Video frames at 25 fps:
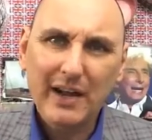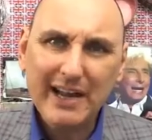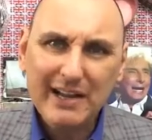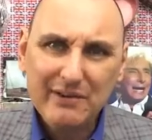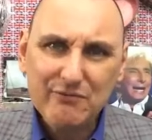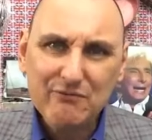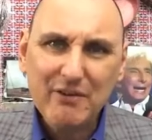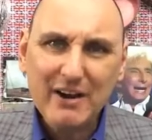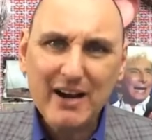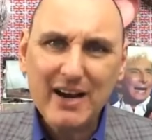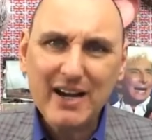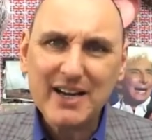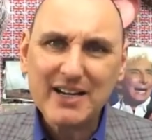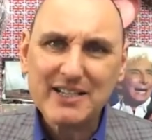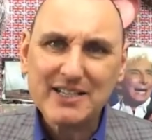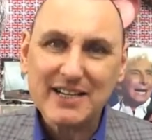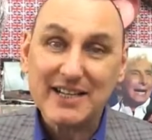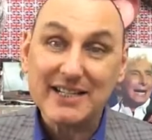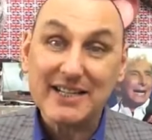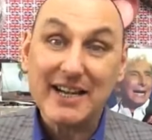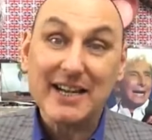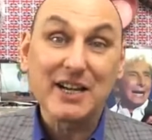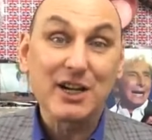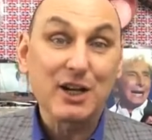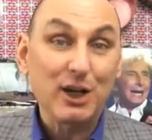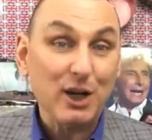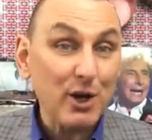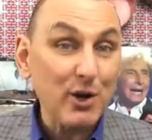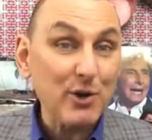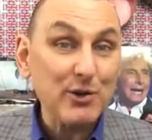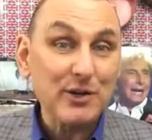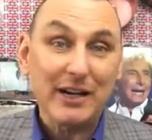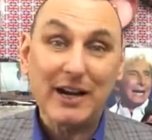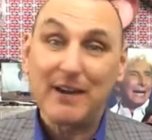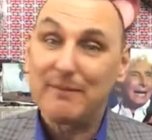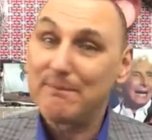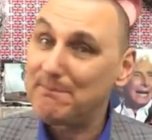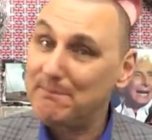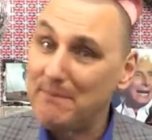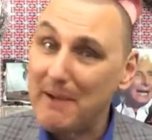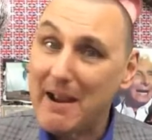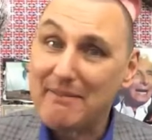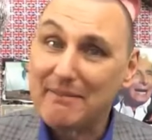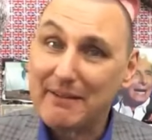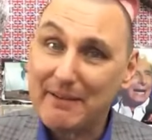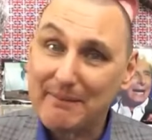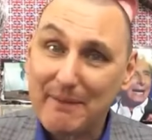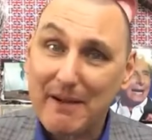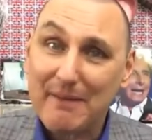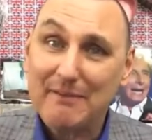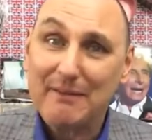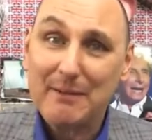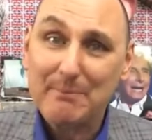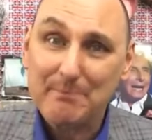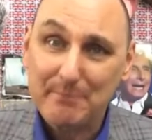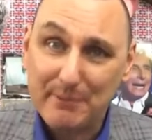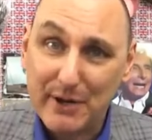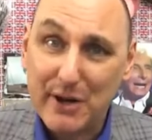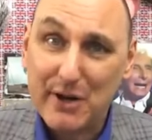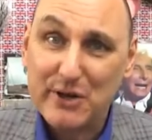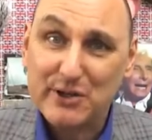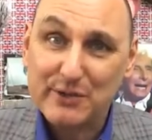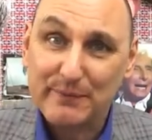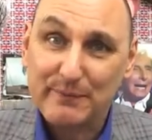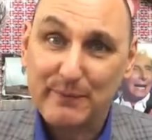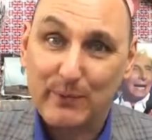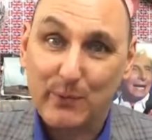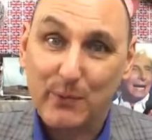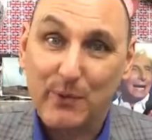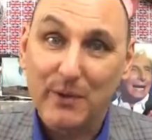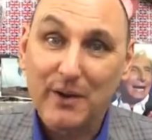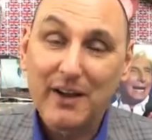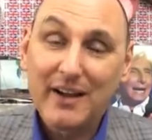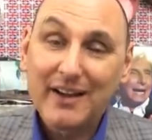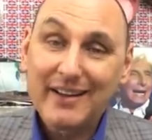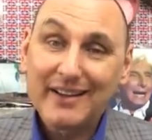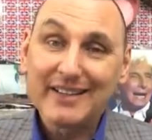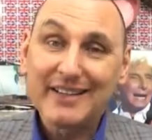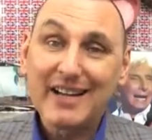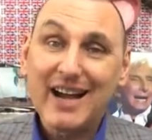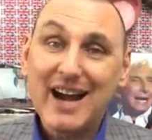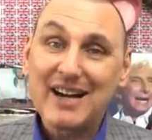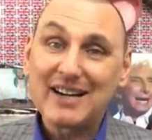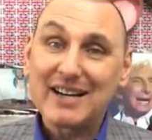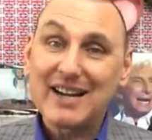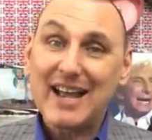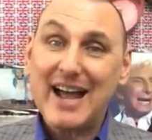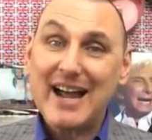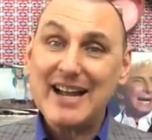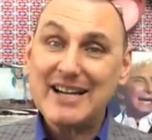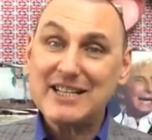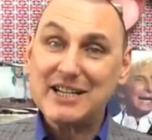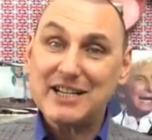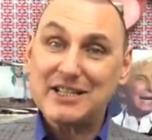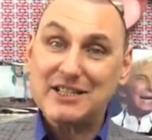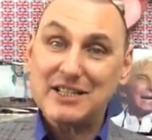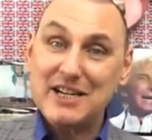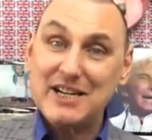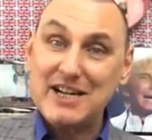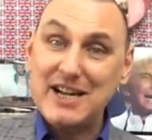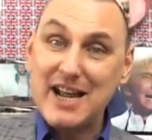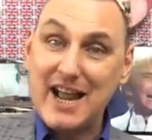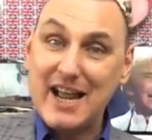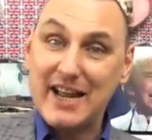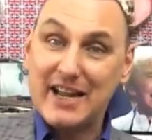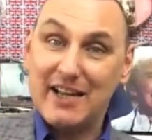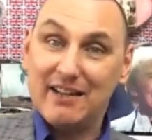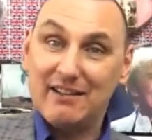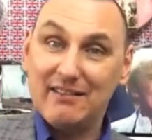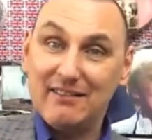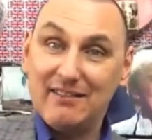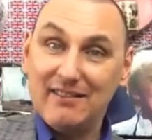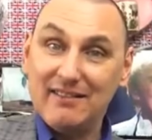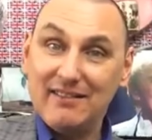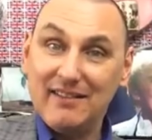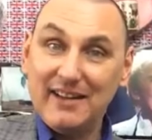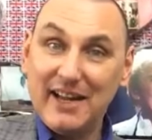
He really did, including a very, very beautiful young lady, didn't he?